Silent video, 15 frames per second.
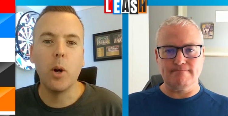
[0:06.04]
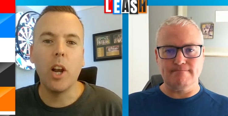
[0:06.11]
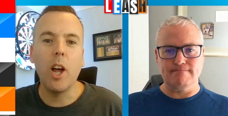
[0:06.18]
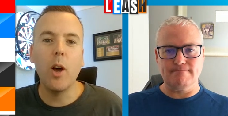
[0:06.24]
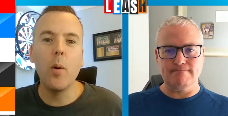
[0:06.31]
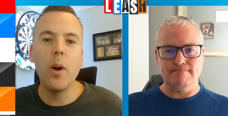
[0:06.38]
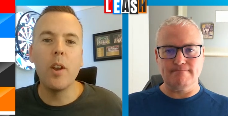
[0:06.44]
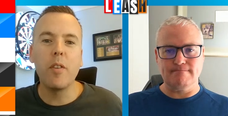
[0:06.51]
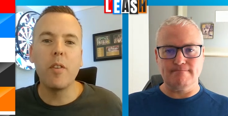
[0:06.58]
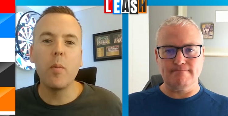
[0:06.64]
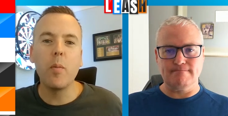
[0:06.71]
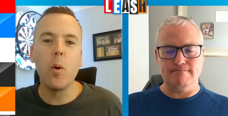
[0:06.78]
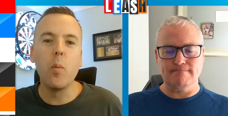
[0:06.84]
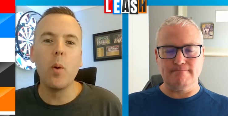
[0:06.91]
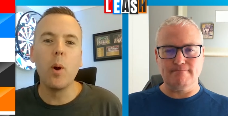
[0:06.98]
Speaker 1: Well, hello and a
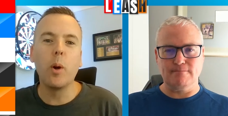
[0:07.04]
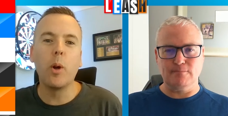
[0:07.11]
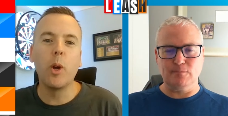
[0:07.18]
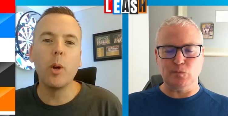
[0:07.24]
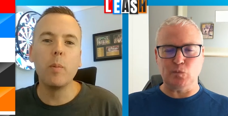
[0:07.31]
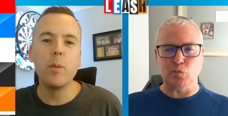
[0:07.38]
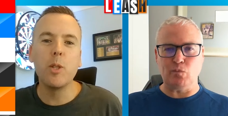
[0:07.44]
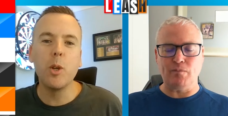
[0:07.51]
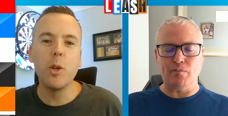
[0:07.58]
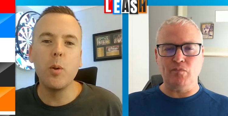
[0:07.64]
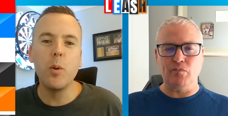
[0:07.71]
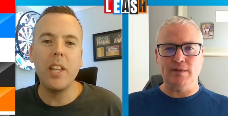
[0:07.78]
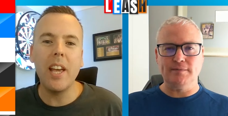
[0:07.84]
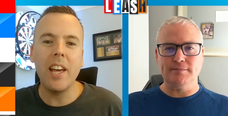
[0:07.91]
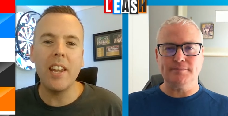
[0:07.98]
very warm welcome to
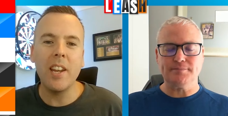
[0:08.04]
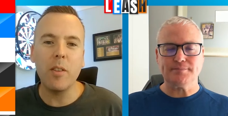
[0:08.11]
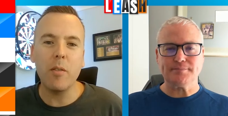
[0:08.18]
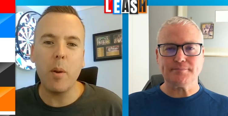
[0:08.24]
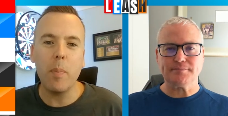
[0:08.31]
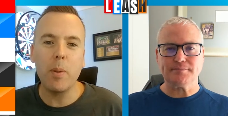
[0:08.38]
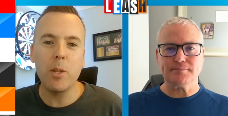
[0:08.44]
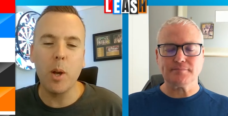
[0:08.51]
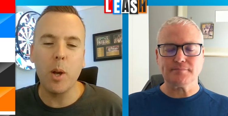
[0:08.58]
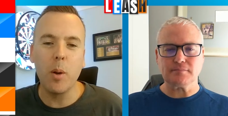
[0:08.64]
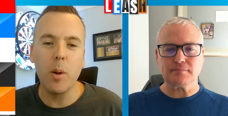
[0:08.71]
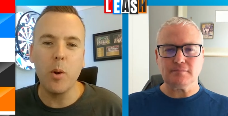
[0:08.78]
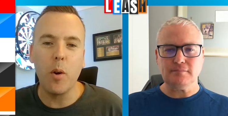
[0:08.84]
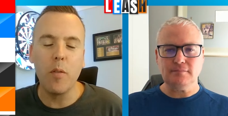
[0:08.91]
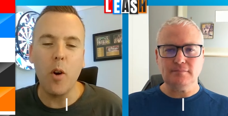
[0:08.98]
yet another
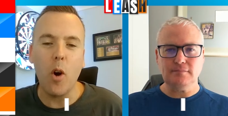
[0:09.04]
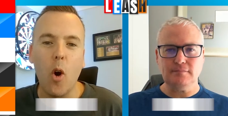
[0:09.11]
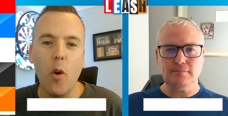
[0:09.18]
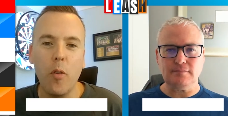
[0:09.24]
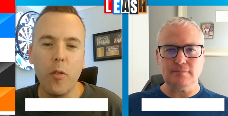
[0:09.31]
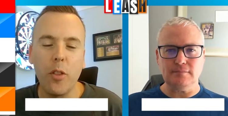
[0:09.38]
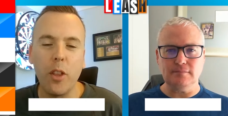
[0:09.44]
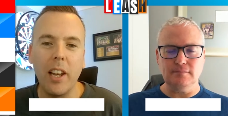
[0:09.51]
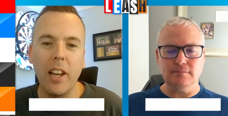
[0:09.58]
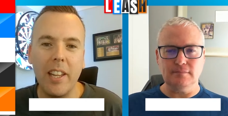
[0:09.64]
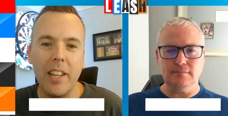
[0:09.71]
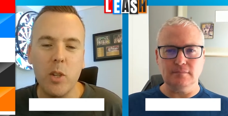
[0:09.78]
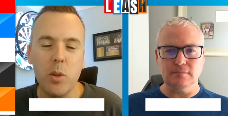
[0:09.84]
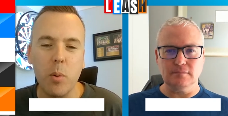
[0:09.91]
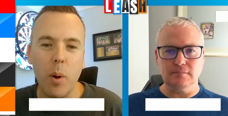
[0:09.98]
episode of Off the
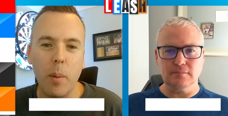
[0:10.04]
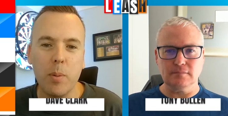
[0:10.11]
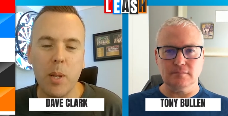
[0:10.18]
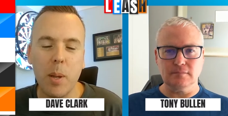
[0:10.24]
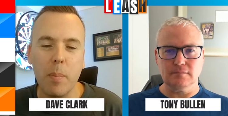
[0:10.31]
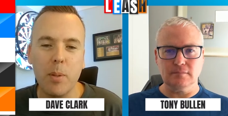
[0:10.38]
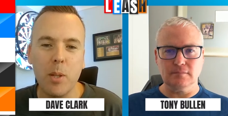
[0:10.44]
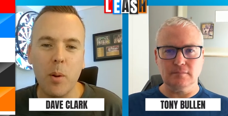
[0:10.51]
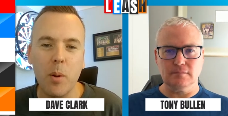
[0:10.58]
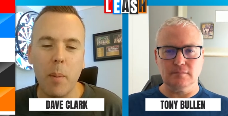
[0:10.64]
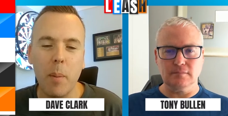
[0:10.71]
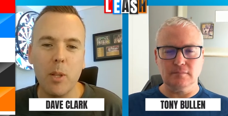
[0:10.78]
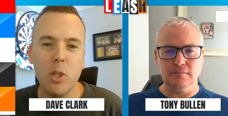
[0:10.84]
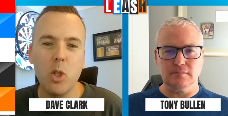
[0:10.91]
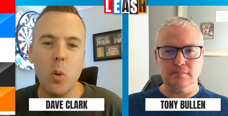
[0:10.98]
Leash. We're up to episode
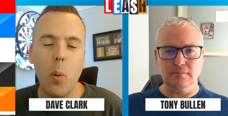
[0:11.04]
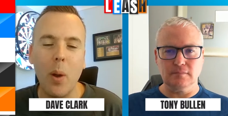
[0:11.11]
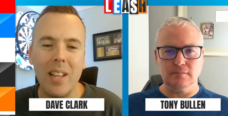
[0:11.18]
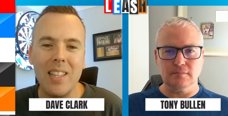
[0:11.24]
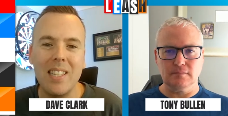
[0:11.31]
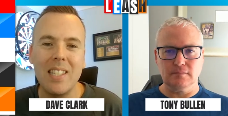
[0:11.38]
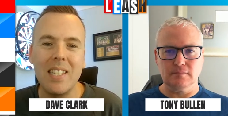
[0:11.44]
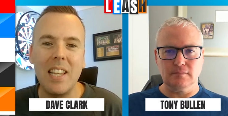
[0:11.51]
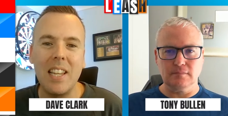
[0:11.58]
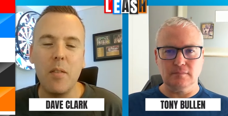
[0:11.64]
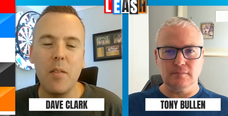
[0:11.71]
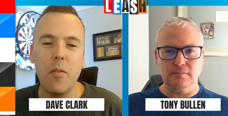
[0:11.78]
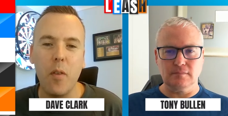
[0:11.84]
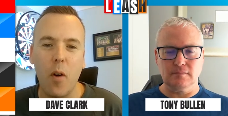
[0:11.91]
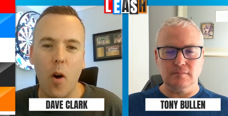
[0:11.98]
number
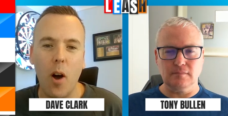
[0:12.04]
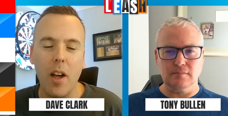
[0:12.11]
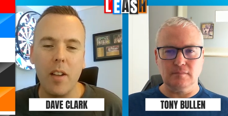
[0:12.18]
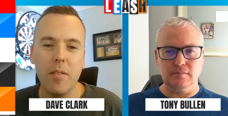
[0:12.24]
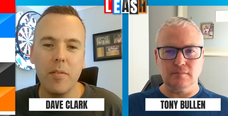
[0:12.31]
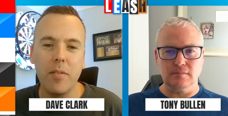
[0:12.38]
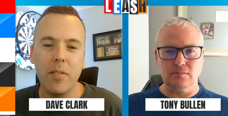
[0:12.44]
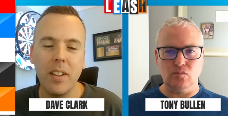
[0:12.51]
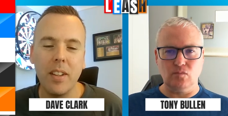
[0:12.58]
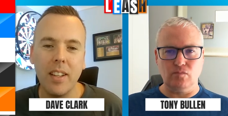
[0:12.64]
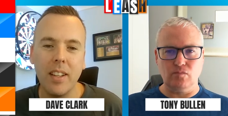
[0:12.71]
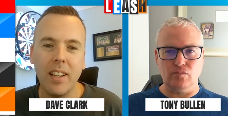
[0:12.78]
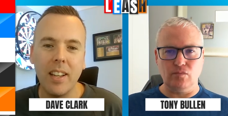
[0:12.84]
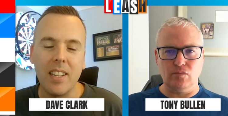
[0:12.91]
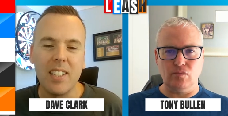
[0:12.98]
25.
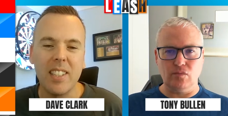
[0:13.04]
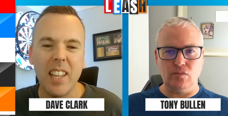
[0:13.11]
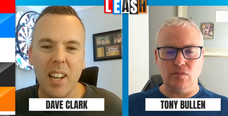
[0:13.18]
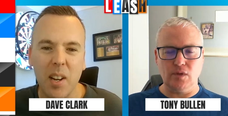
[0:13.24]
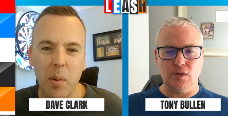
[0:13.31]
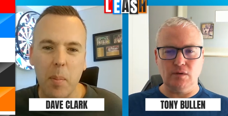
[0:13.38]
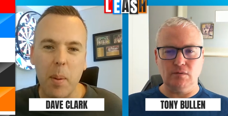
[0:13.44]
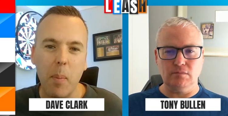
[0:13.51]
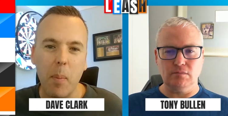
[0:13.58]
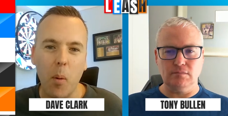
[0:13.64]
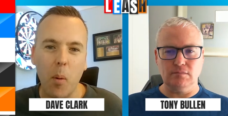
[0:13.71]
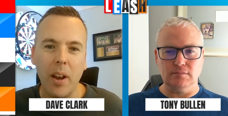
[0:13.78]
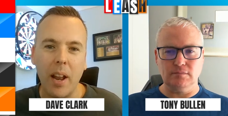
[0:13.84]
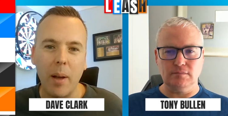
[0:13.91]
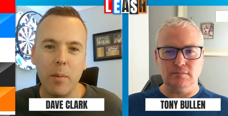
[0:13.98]
It's getting a little bit
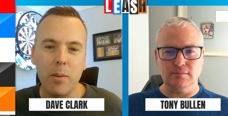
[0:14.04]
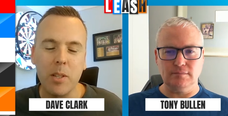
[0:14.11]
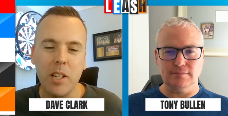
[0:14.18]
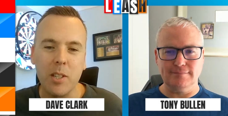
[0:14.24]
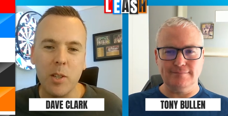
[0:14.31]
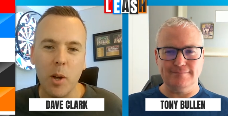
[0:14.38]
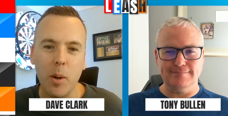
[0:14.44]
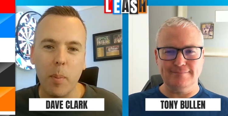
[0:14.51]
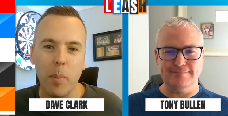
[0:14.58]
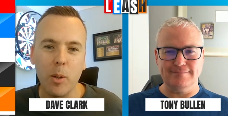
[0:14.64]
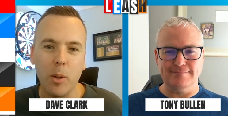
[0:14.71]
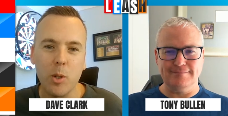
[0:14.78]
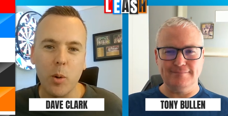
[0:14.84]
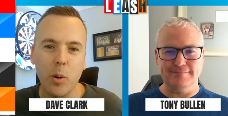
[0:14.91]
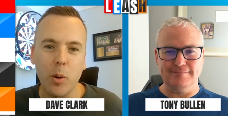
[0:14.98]
boring now, isn't it? Tony Bullen